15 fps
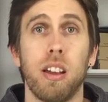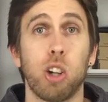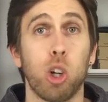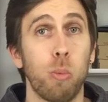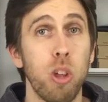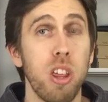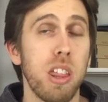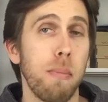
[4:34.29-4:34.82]

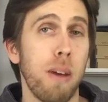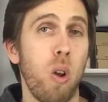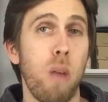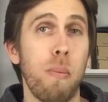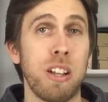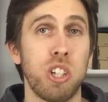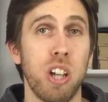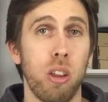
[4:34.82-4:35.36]
As Manuel
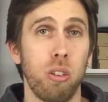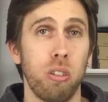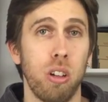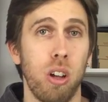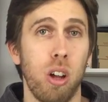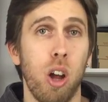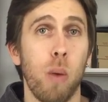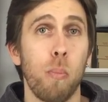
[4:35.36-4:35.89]
Machado
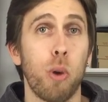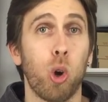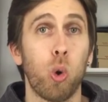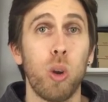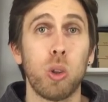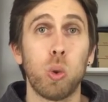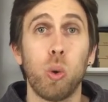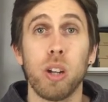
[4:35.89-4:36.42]
says,
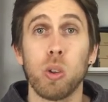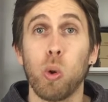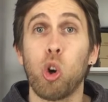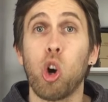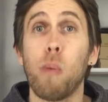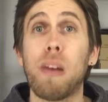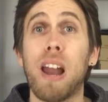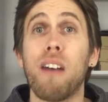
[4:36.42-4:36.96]
try to get
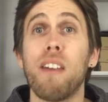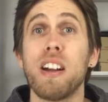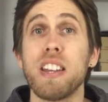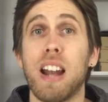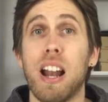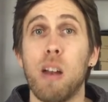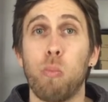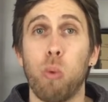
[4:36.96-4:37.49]
your verses to
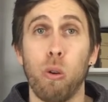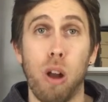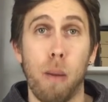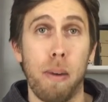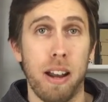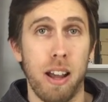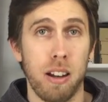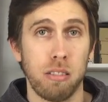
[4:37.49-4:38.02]
stop at the
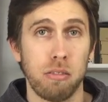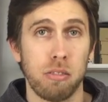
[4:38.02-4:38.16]
town,